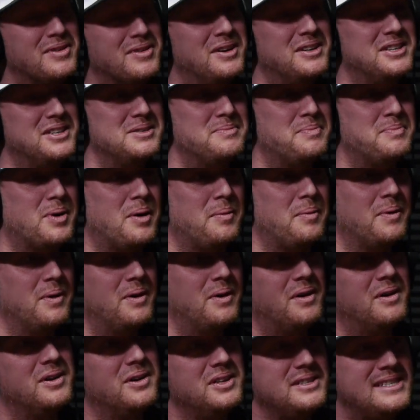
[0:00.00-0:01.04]

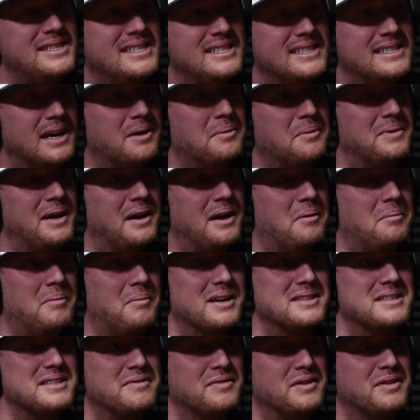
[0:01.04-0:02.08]
she's helped me out
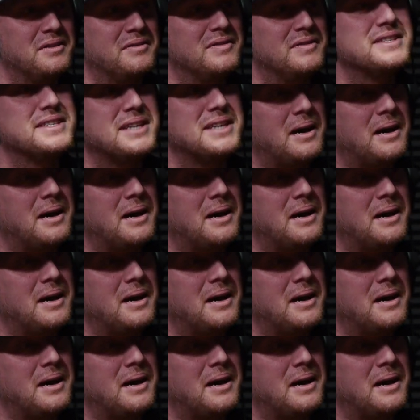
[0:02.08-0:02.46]
massively over time.